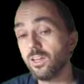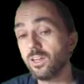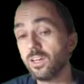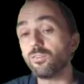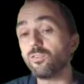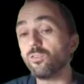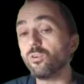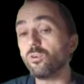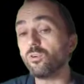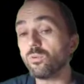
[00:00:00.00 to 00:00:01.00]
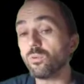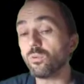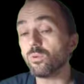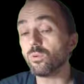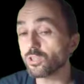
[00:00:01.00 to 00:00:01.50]
if you
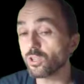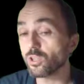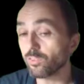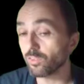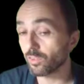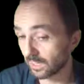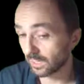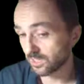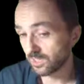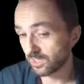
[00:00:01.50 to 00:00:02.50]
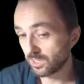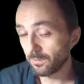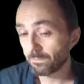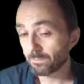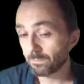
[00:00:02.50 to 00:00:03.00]
observe X,
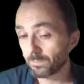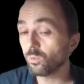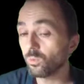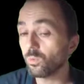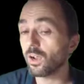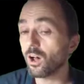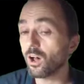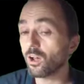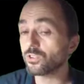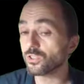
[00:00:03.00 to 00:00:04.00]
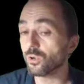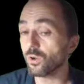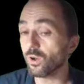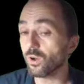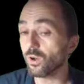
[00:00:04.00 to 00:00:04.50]
you will also
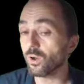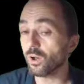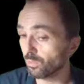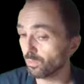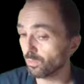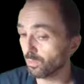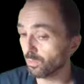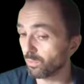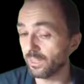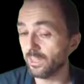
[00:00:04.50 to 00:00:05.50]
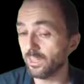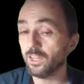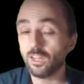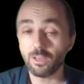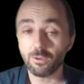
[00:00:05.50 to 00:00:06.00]
observe Y.
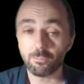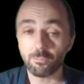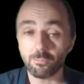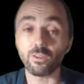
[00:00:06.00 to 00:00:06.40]
But